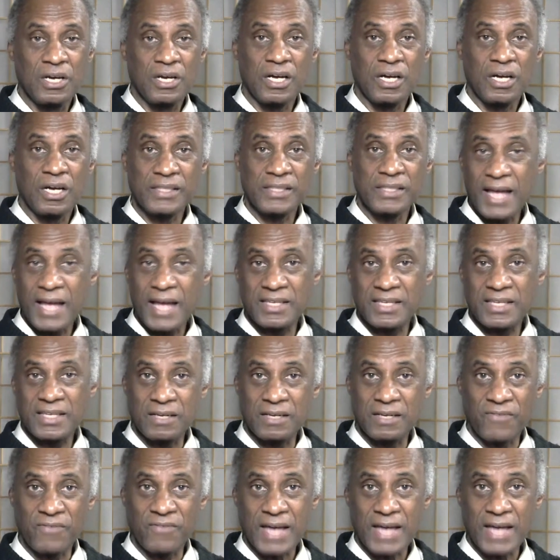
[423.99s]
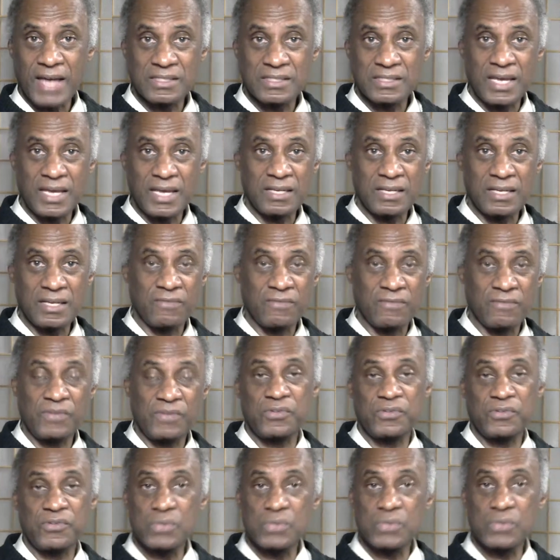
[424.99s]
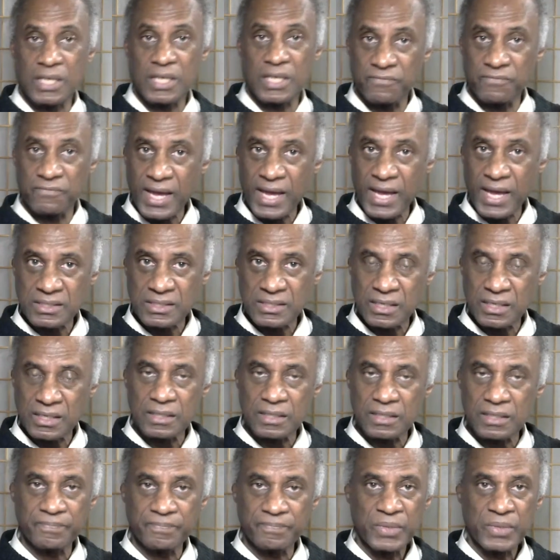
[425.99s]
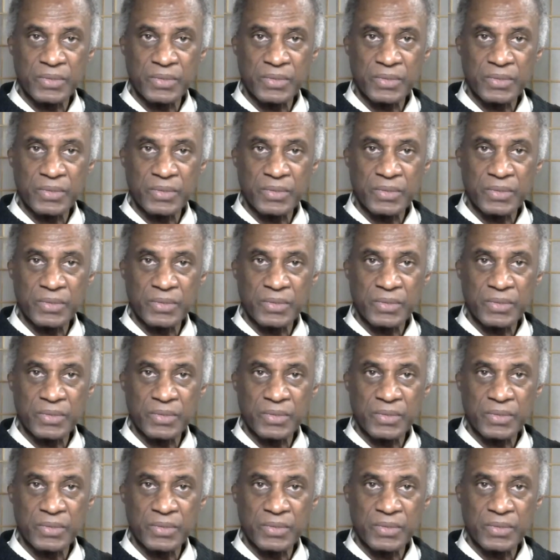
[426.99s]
are not getting vaccinated and refuse to get vaccinated.